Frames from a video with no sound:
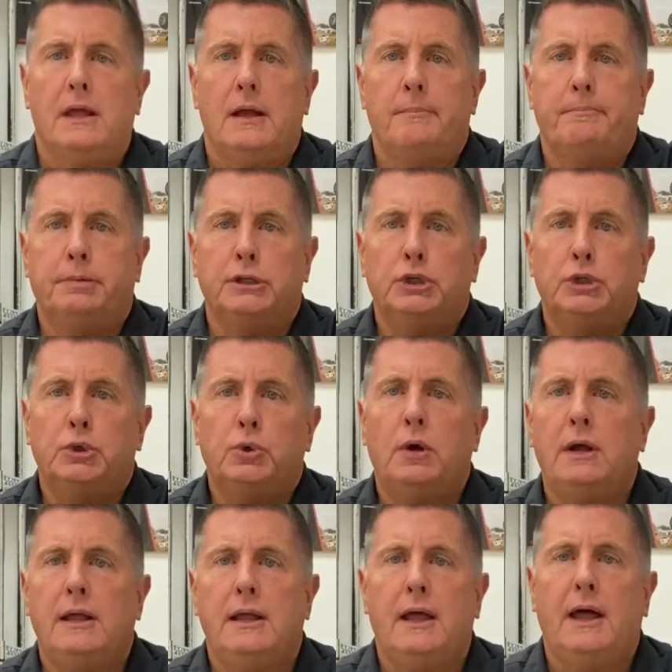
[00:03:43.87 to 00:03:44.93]

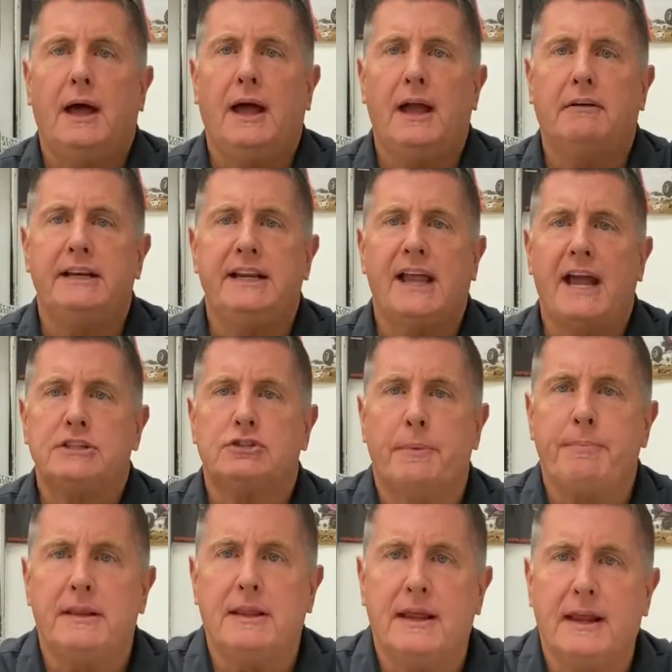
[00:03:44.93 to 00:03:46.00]
blue LED light
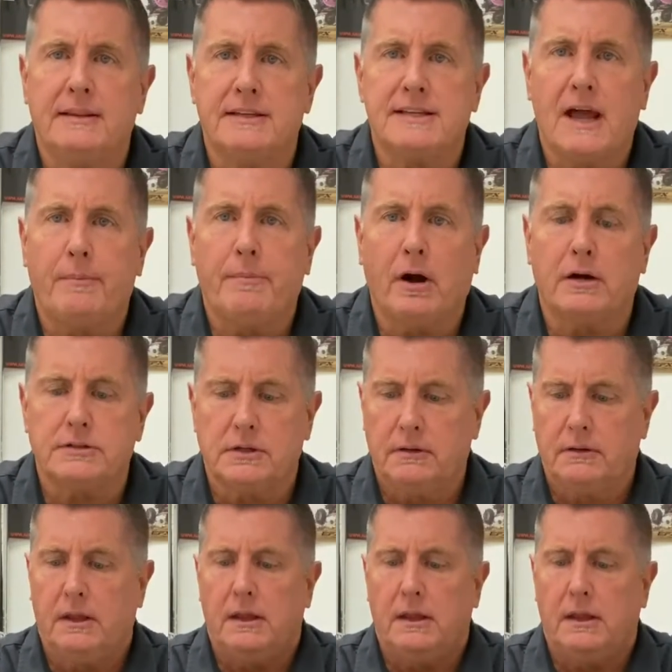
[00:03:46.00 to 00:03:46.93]
strip in the soundbars.